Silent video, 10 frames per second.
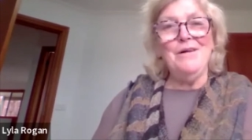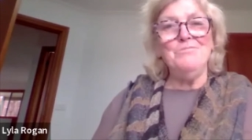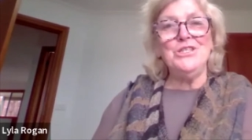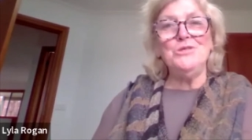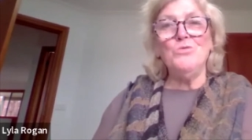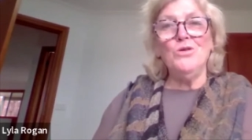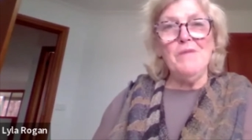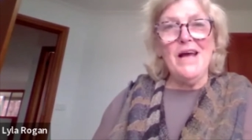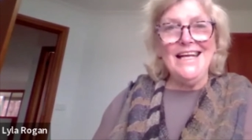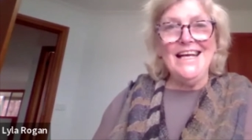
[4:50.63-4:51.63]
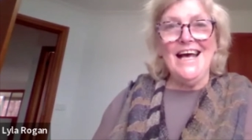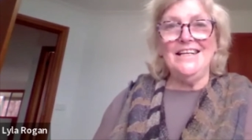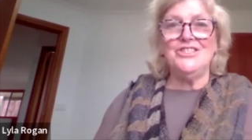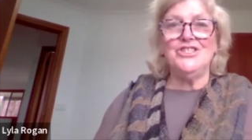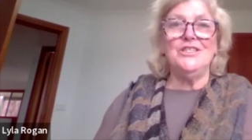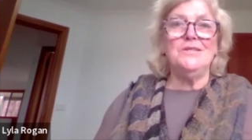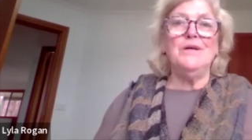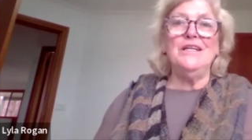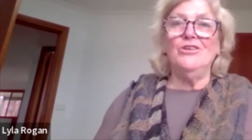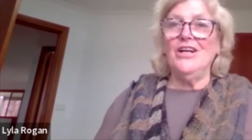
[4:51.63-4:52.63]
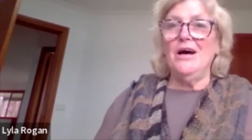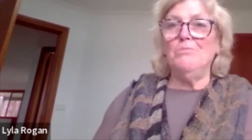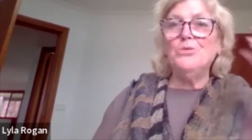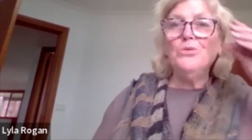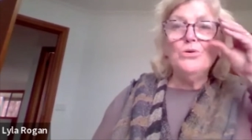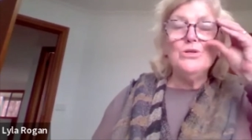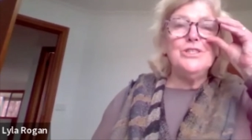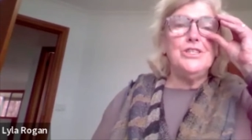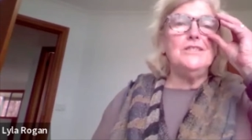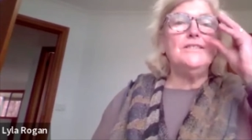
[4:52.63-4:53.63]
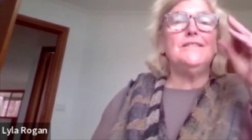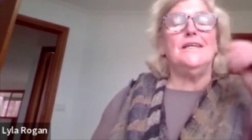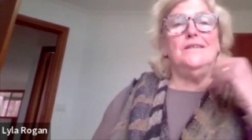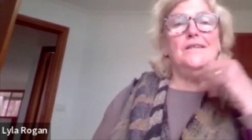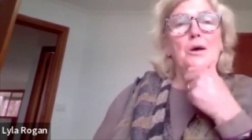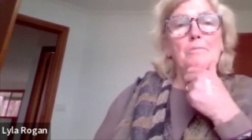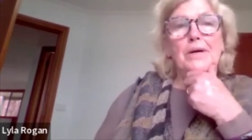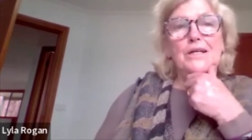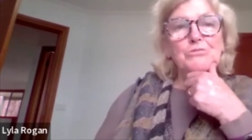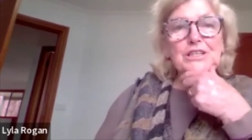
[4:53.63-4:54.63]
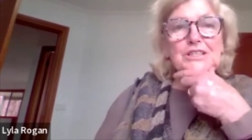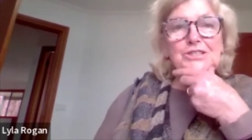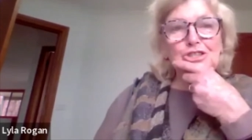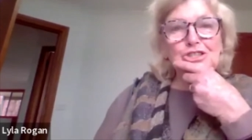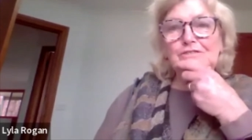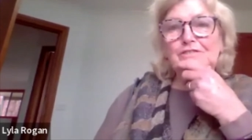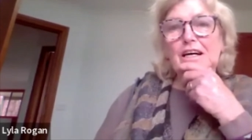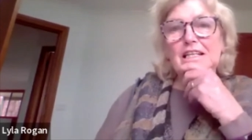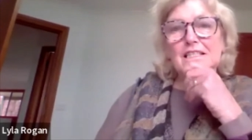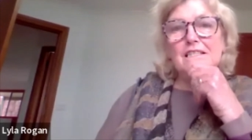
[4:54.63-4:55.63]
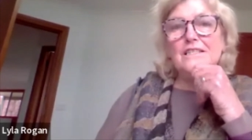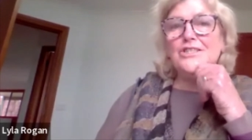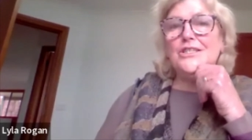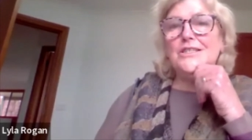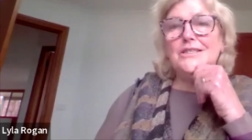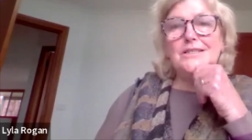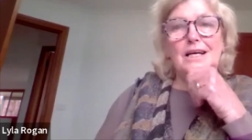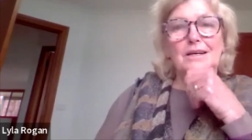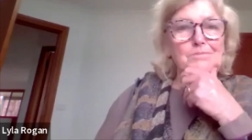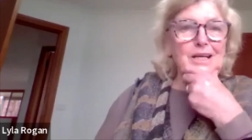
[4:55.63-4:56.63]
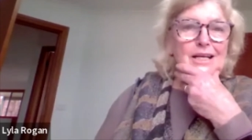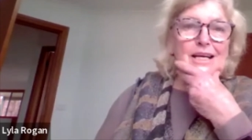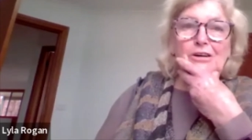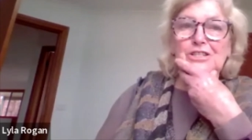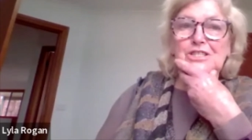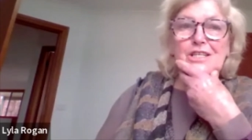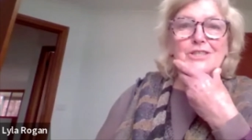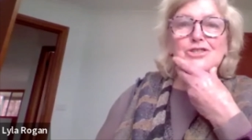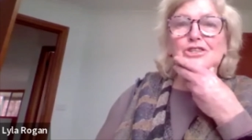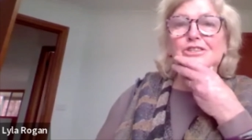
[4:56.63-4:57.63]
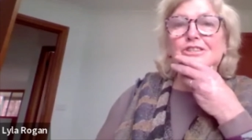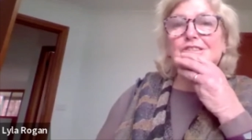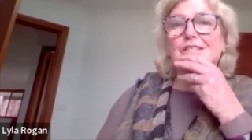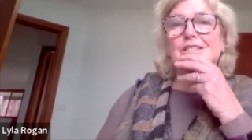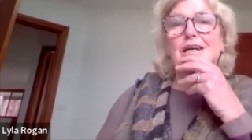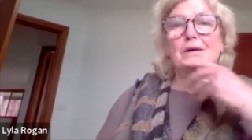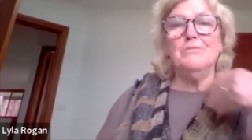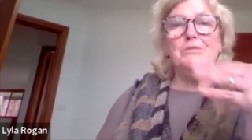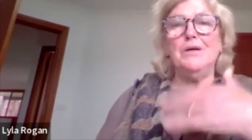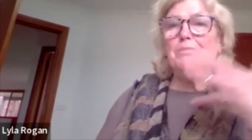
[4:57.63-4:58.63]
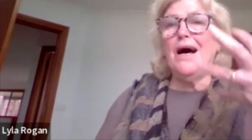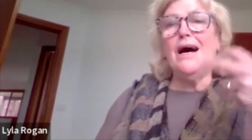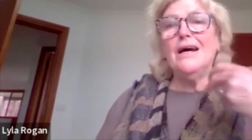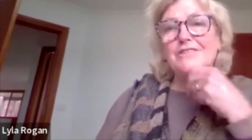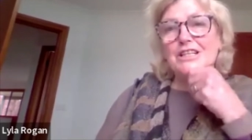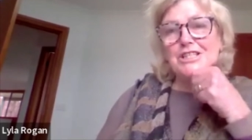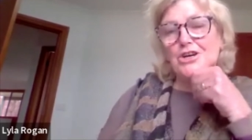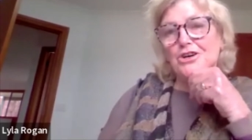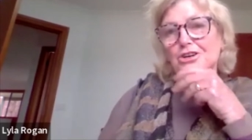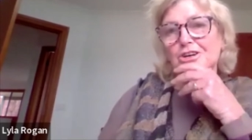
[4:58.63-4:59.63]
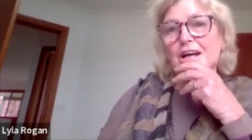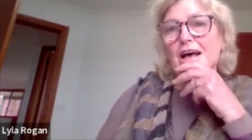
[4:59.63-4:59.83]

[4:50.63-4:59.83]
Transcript: She's worn many hats. She's been on our board. She's been a research advisor. She's encouraged interns to come and be part of Indigo.